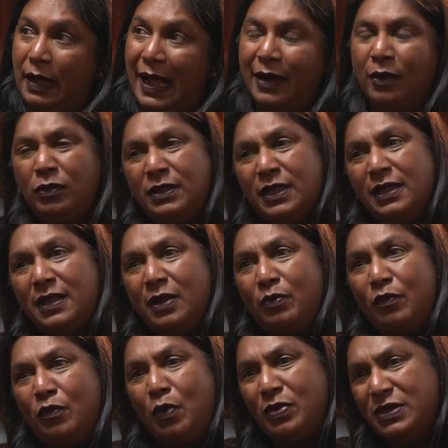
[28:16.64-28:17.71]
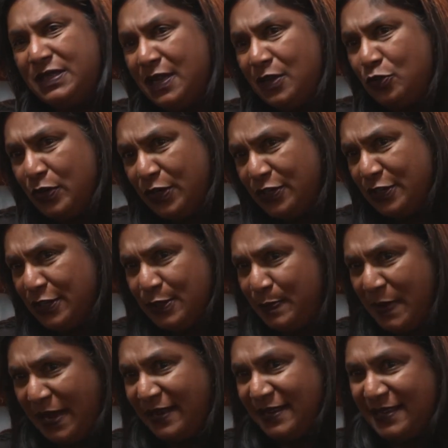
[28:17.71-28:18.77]
I don't think that we've always learned to
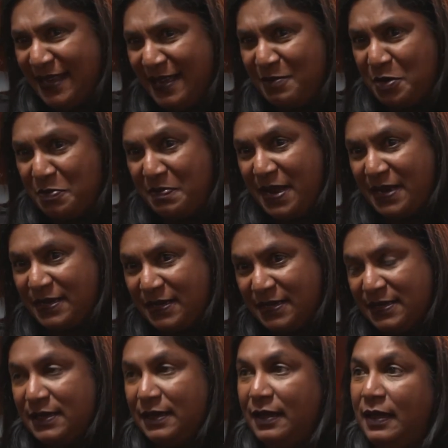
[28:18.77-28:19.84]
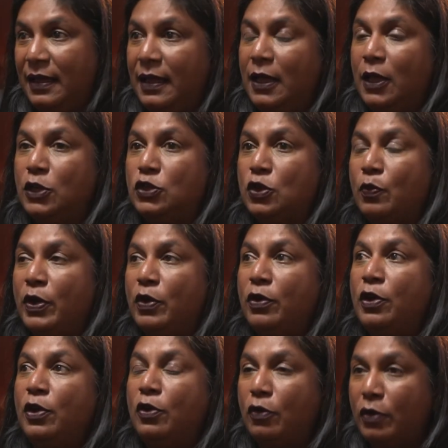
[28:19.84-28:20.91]
introspect about matters. So we're
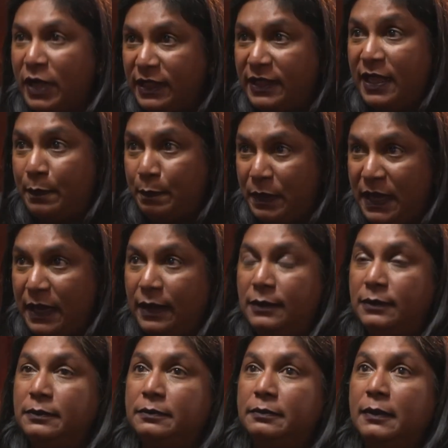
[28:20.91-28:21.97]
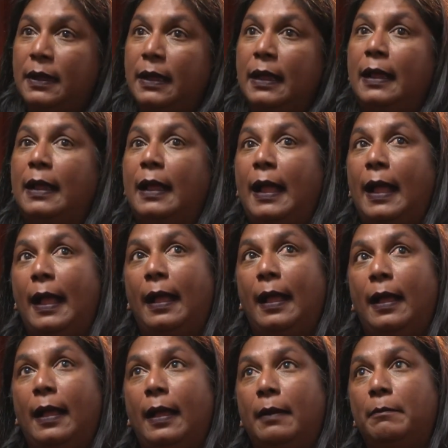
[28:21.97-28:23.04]
going to look at the appeal,
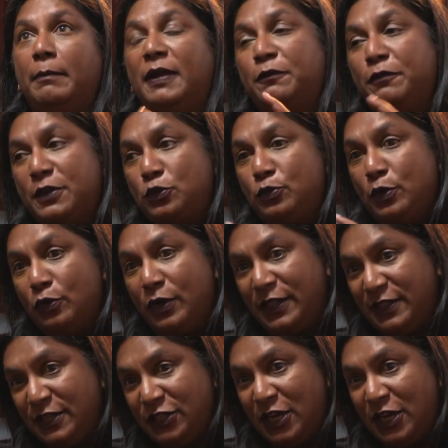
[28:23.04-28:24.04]
but first we look at the